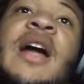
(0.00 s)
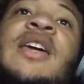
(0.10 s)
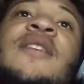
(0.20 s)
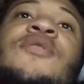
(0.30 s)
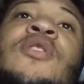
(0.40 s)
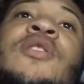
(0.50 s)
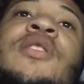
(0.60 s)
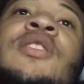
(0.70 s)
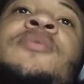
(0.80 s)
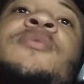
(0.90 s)
I give y'all
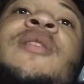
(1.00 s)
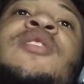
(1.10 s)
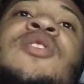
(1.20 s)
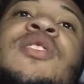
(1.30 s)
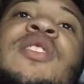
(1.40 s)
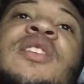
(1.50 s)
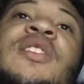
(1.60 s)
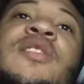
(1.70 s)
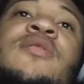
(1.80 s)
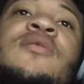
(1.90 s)
clips by just sitting
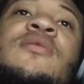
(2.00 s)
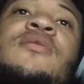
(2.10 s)
here.